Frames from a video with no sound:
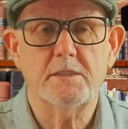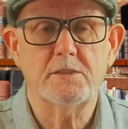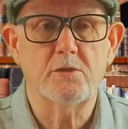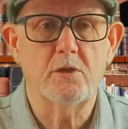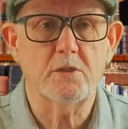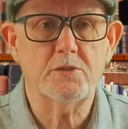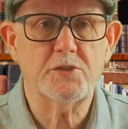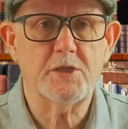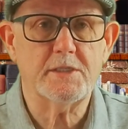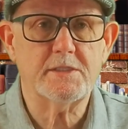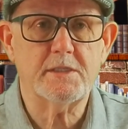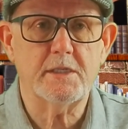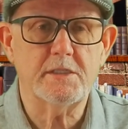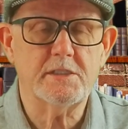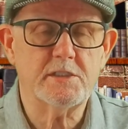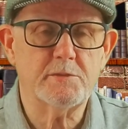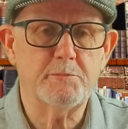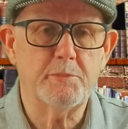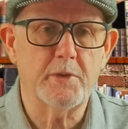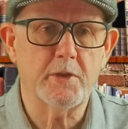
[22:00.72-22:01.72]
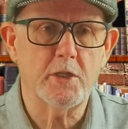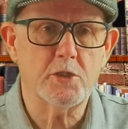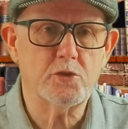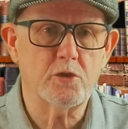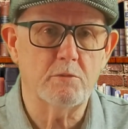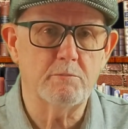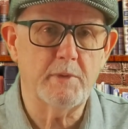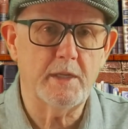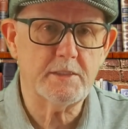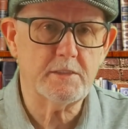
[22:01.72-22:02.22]
is not just a
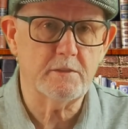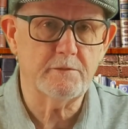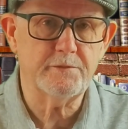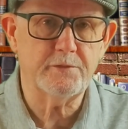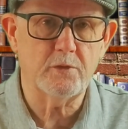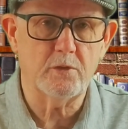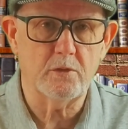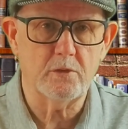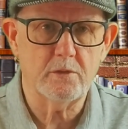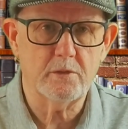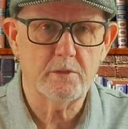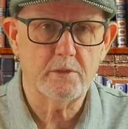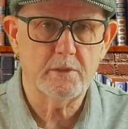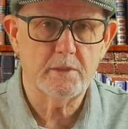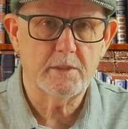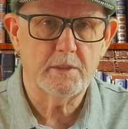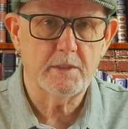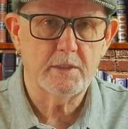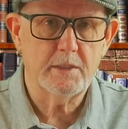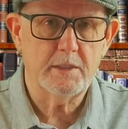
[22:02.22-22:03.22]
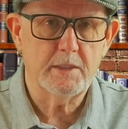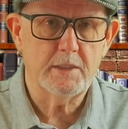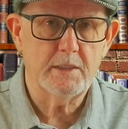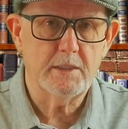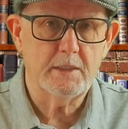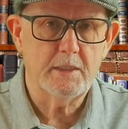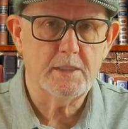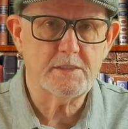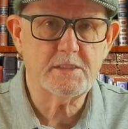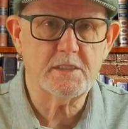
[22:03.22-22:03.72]
spiritual metaphor.
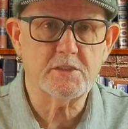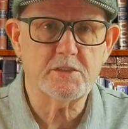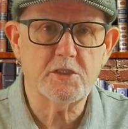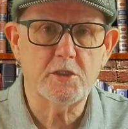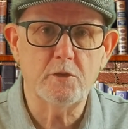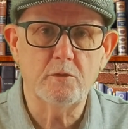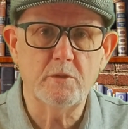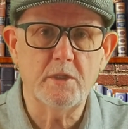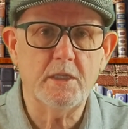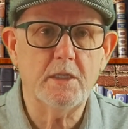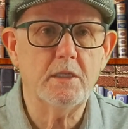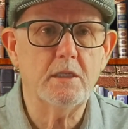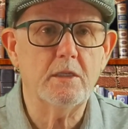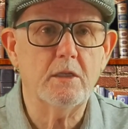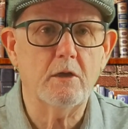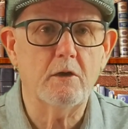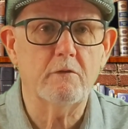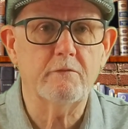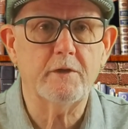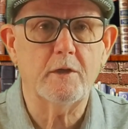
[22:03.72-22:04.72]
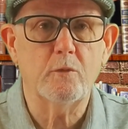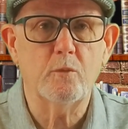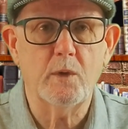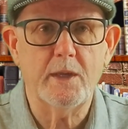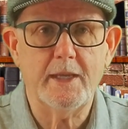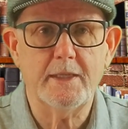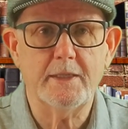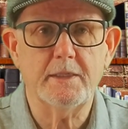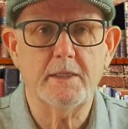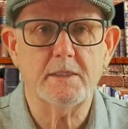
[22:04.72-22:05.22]
It's a tuning of
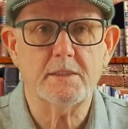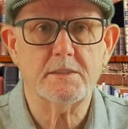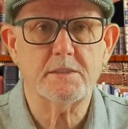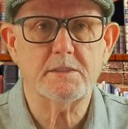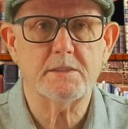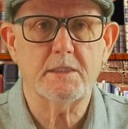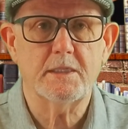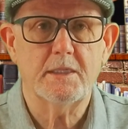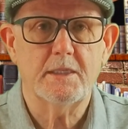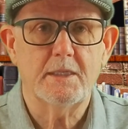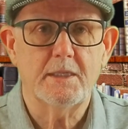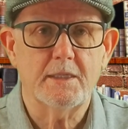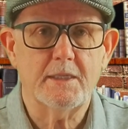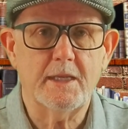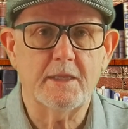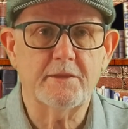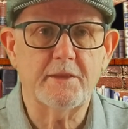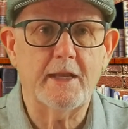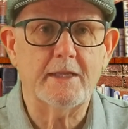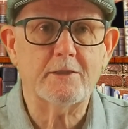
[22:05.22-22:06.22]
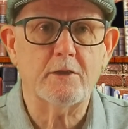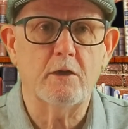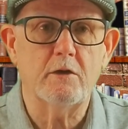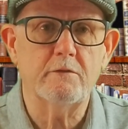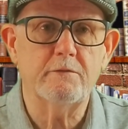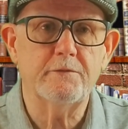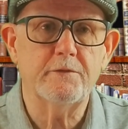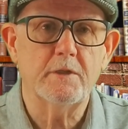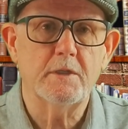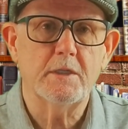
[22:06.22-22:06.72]
awareness, like that
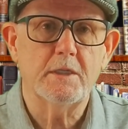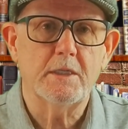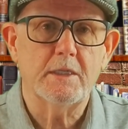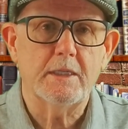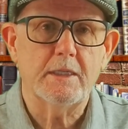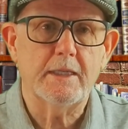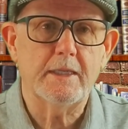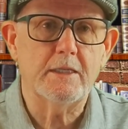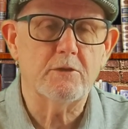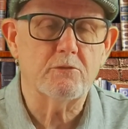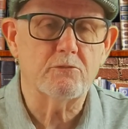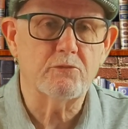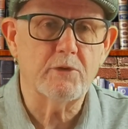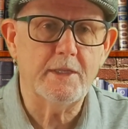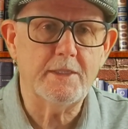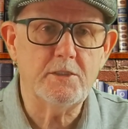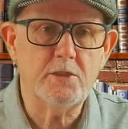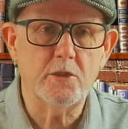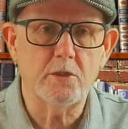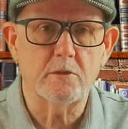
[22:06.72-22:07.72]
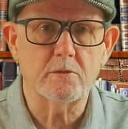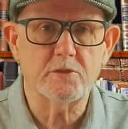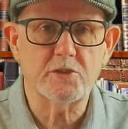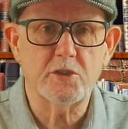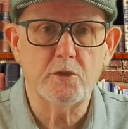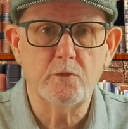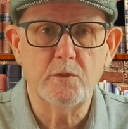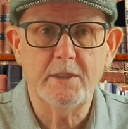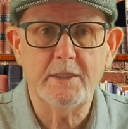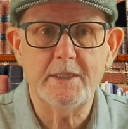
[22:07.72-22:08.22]
of a radio
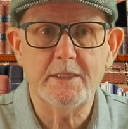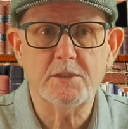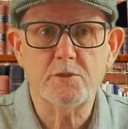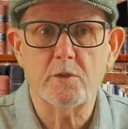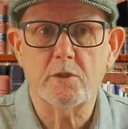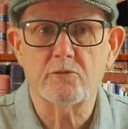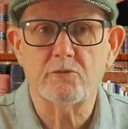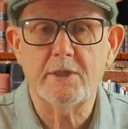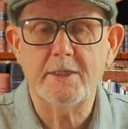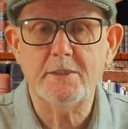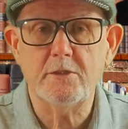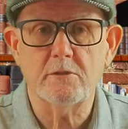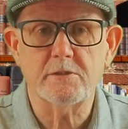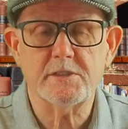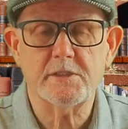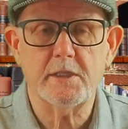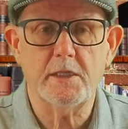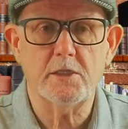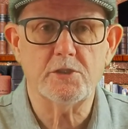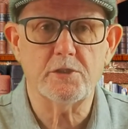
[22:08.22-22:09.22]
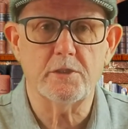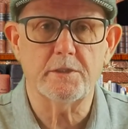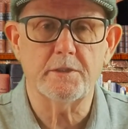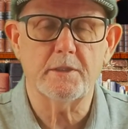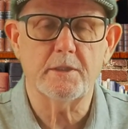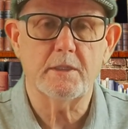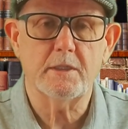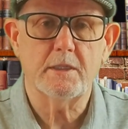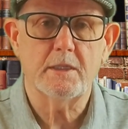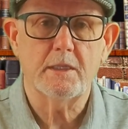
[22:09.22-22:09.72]
tuning into a radio
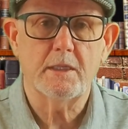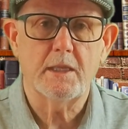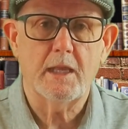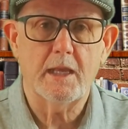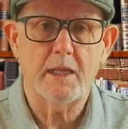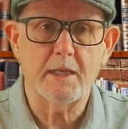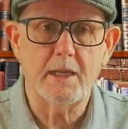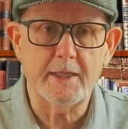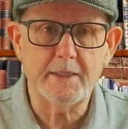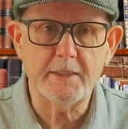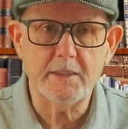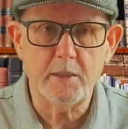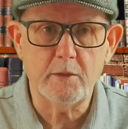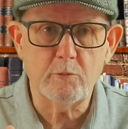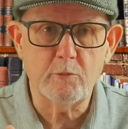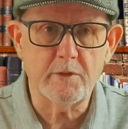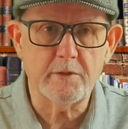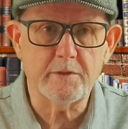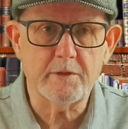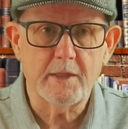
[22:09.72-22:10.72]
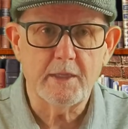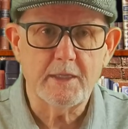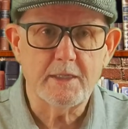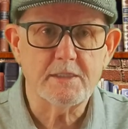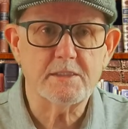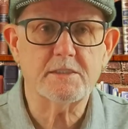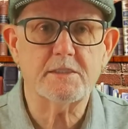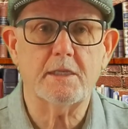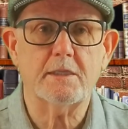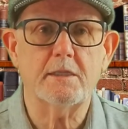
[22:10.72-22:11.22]
station, aligning with
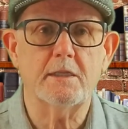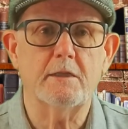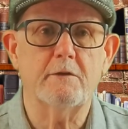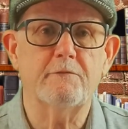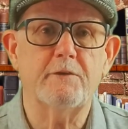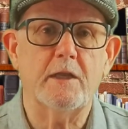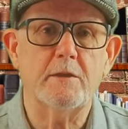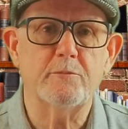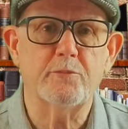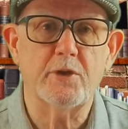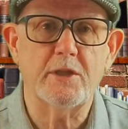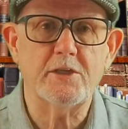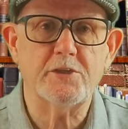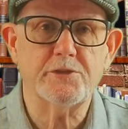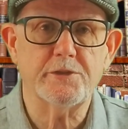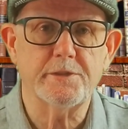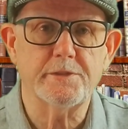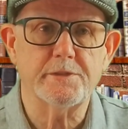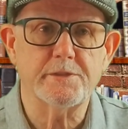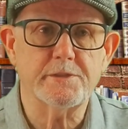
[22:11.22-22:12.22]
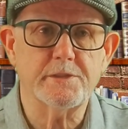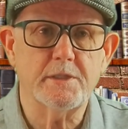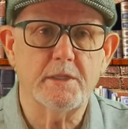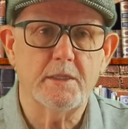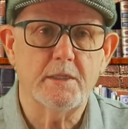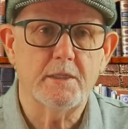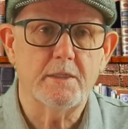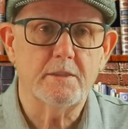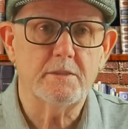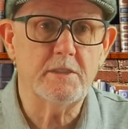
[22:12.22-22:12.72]
subtler vibrations,
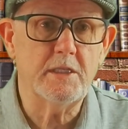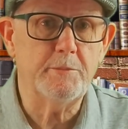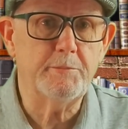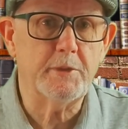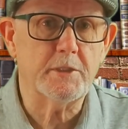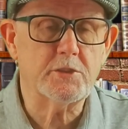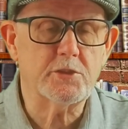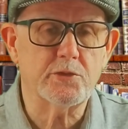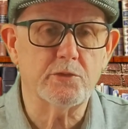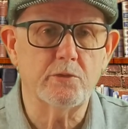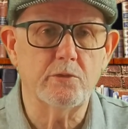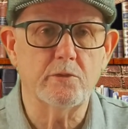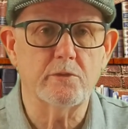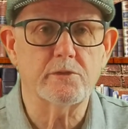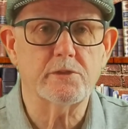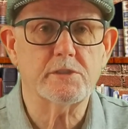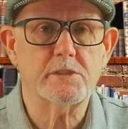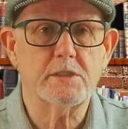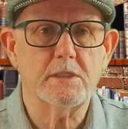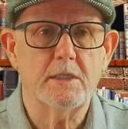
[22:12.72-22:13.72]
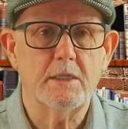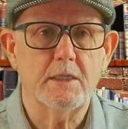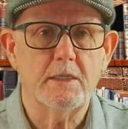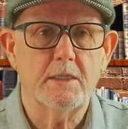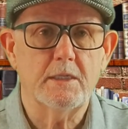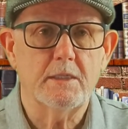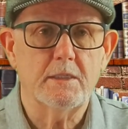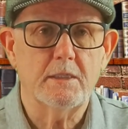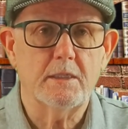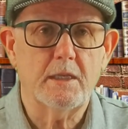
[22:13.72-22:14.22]
deeper truths,
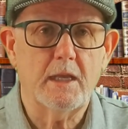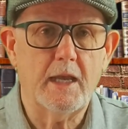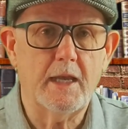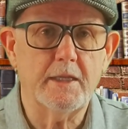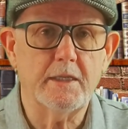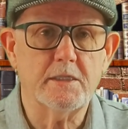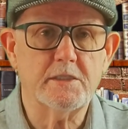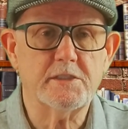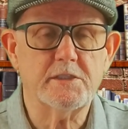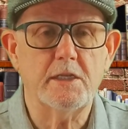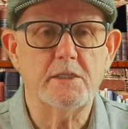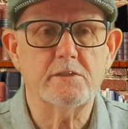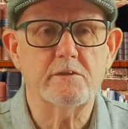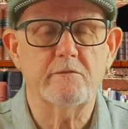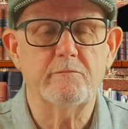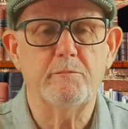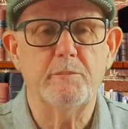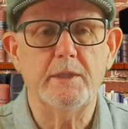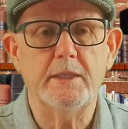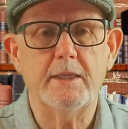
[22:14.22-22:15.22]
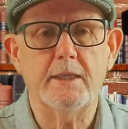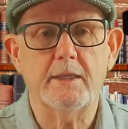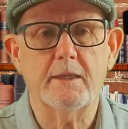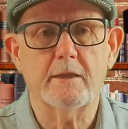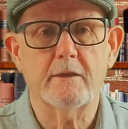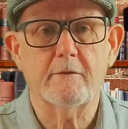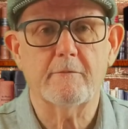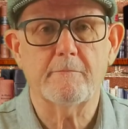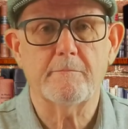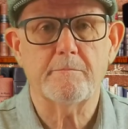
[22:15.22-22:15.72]
higher states of
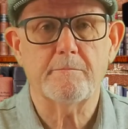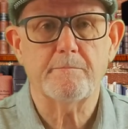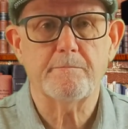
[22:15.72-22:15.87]
being.